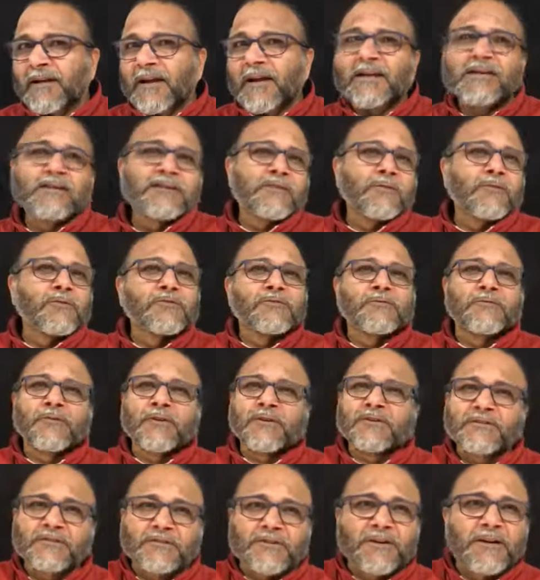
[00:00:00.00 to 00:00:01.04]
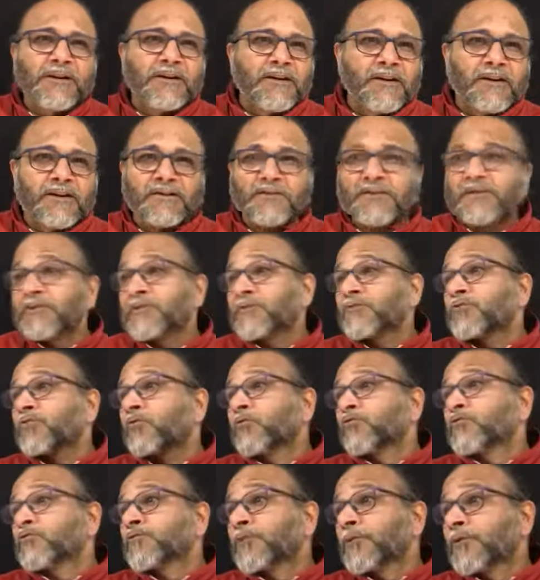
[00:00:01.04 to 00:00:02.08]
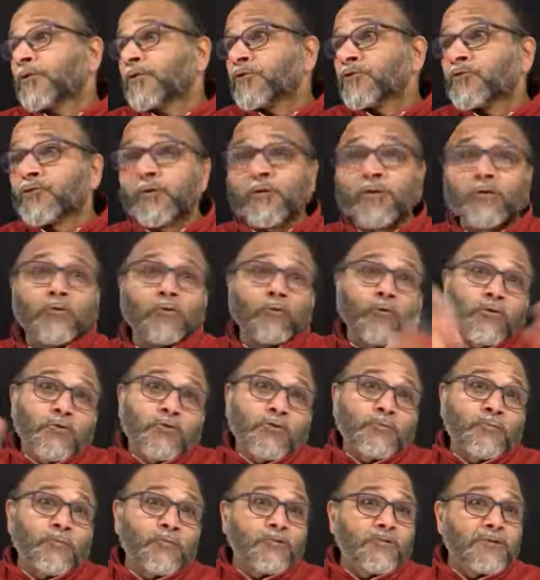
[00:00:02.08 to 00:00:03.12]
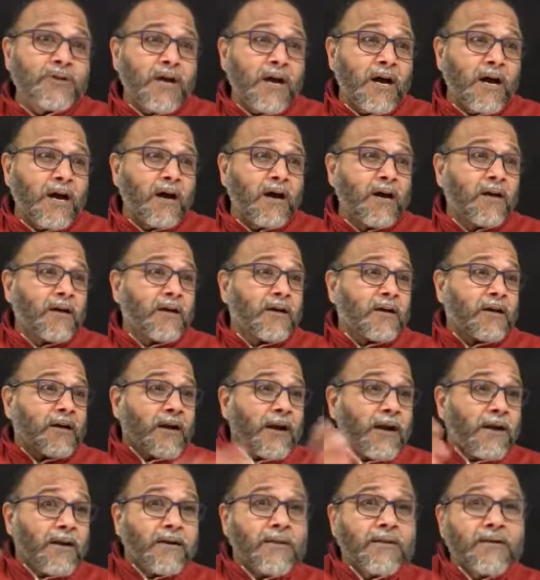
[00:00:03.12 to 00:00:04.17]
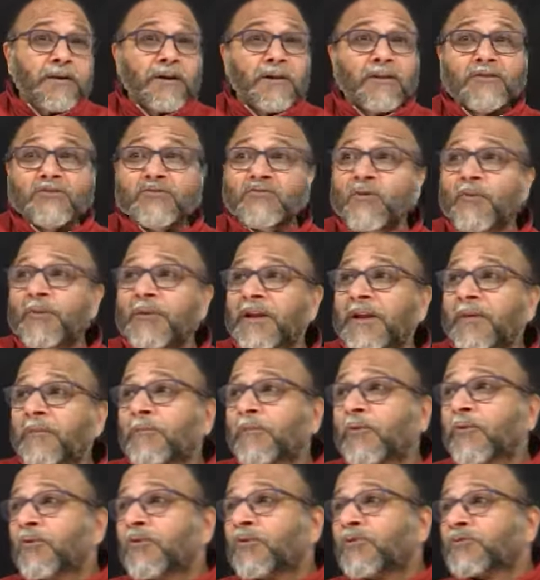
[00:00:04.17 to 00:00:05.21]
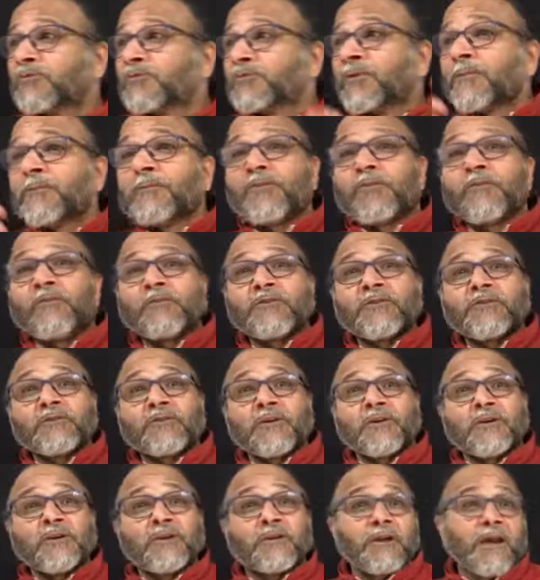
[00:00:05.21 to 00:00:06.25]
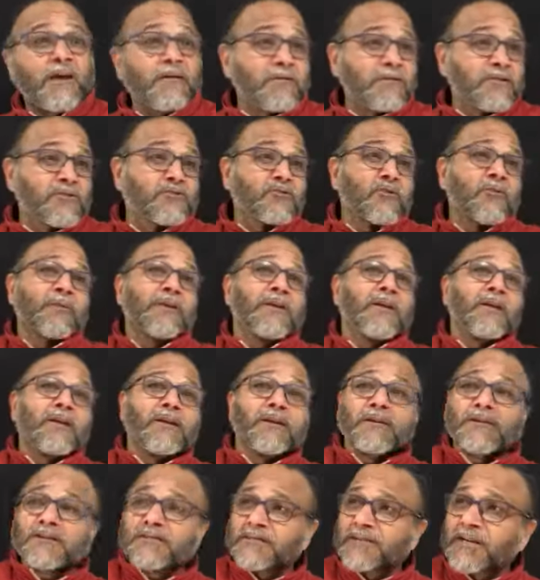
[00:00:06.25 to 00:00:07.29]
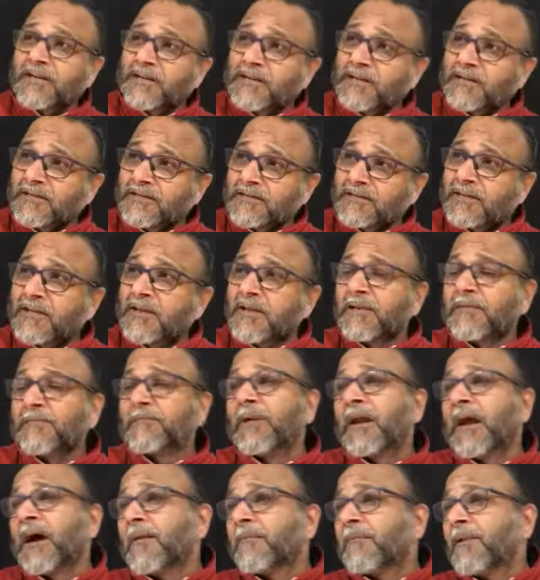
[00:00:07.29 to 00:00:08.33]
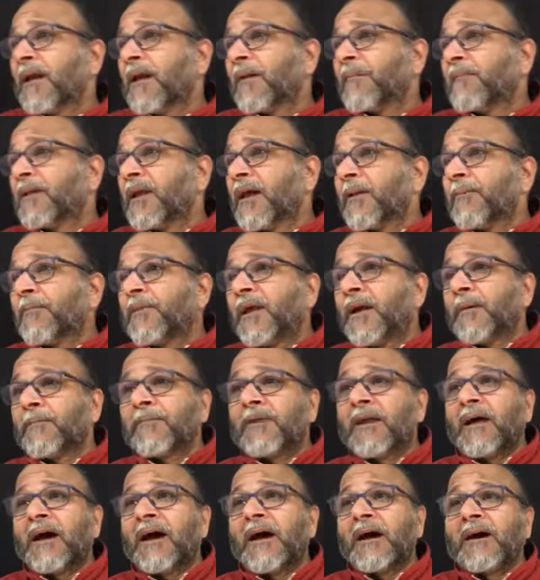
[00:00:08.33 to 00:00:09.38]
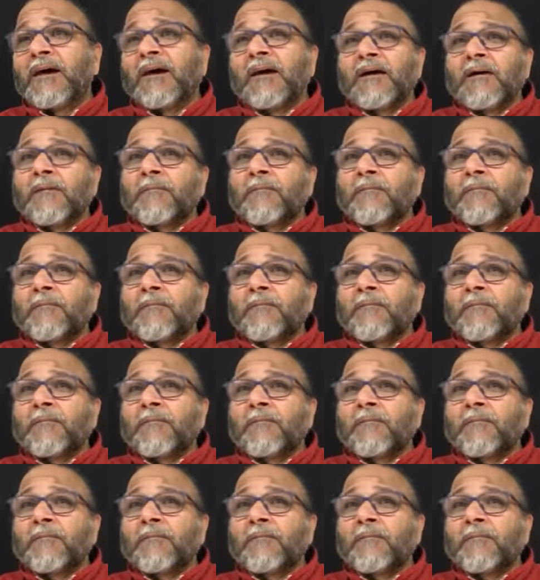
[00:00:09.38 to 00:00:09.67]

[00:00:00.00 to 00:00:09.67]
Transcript: and she was frustrated she's so spiritual roj puja right written so many books a professor having so many understudies blah blah blah blah blah